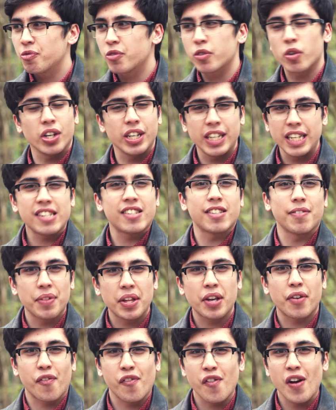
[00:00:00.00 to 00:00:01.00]
try to eat
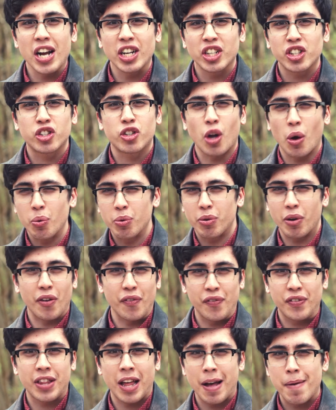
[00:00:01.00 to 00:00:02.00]
something fresh. Don't
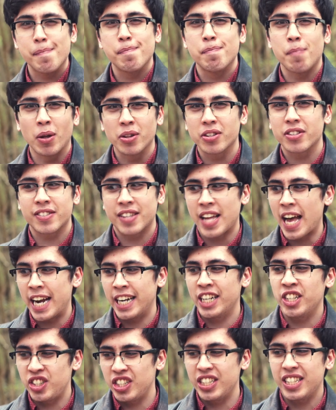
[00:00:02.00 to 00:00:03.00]
go for that monster
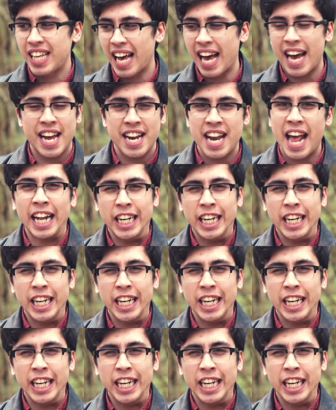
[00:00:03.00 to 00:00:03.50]
energy can.